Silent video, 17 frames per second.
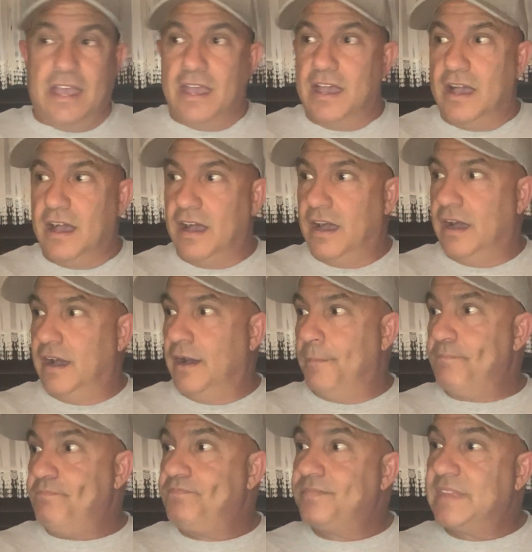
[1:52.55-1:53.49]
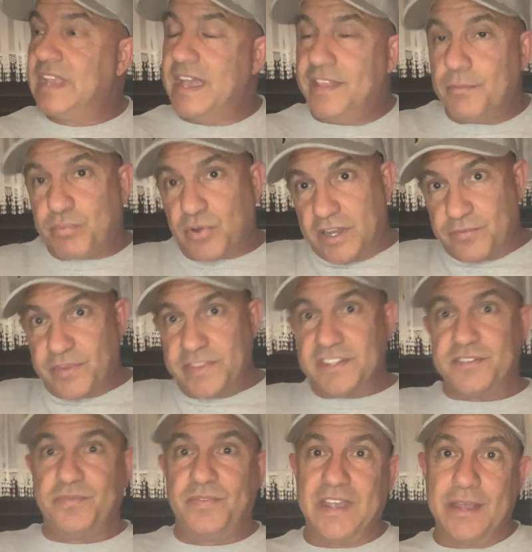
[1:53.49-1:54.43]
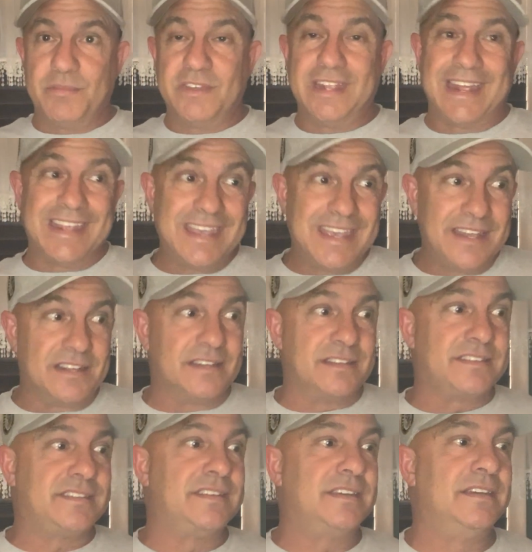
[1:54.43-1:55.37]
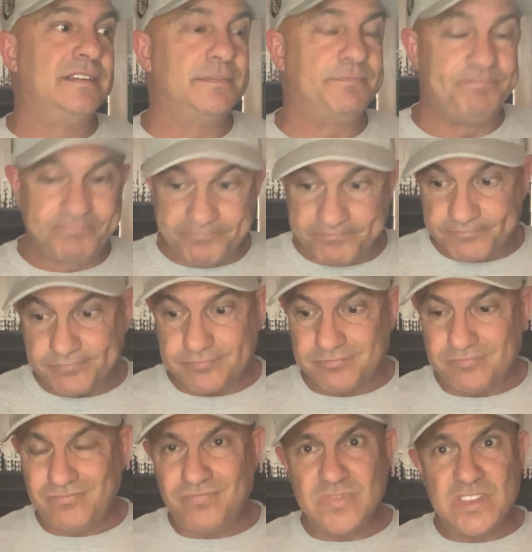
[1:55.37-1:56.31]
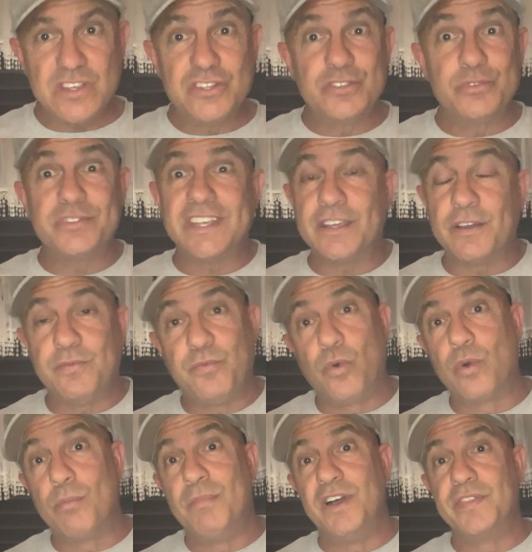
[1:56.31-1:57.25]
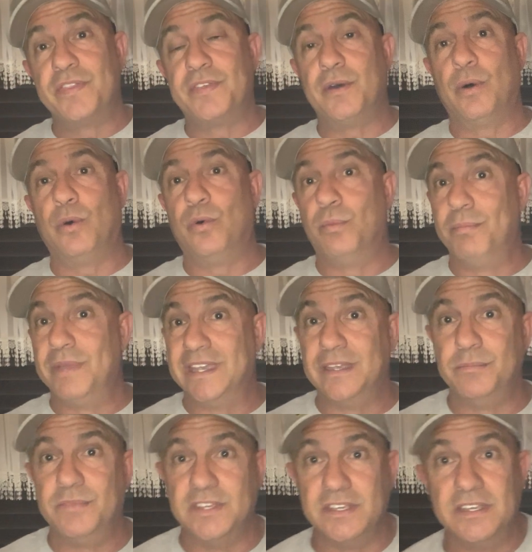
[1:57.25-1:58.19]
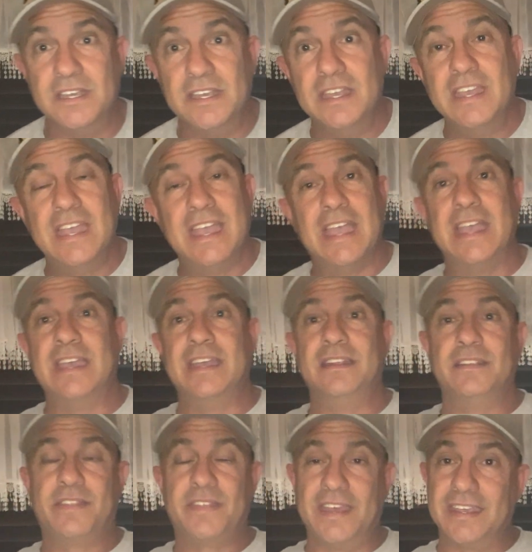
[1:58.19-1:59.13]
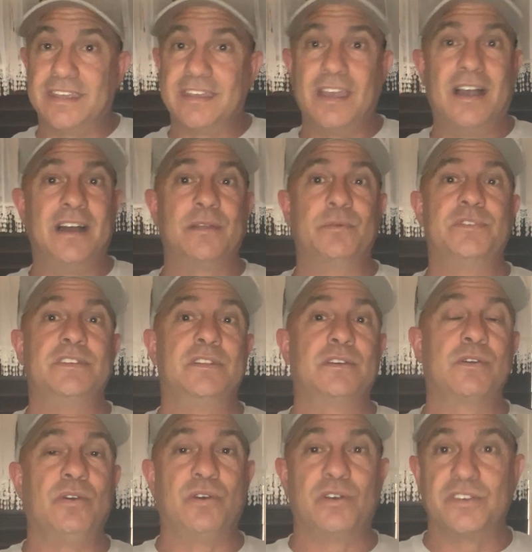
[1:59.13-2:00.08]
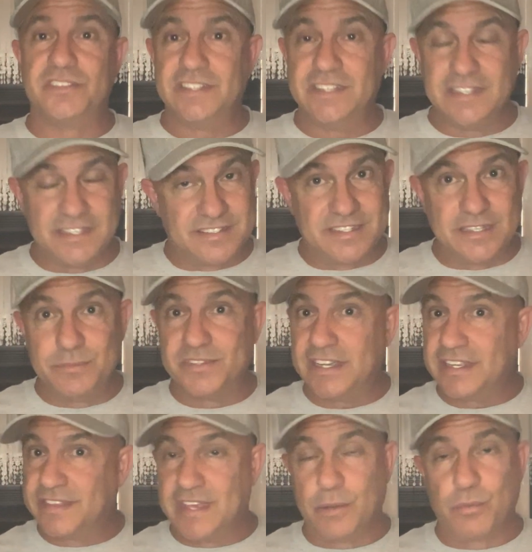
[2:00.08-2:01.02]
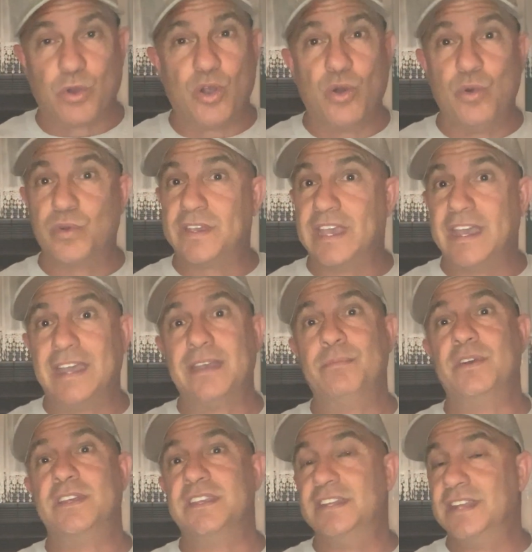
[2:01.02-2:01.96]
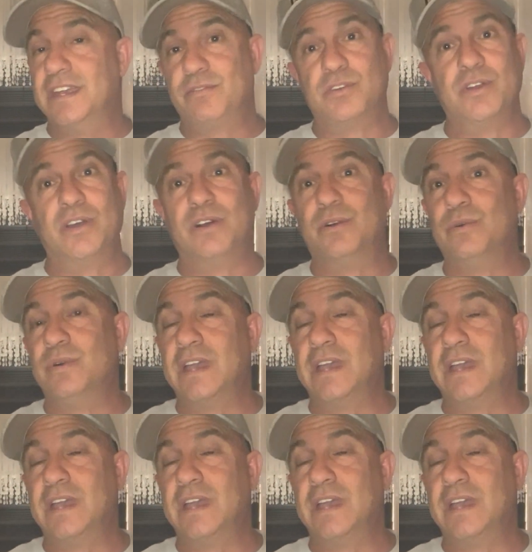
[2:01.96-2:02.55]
And then pray for this family that hit us. There was like a 4-month-old baby, and thank God it was in a car seat. It seems like they were okay, but you never know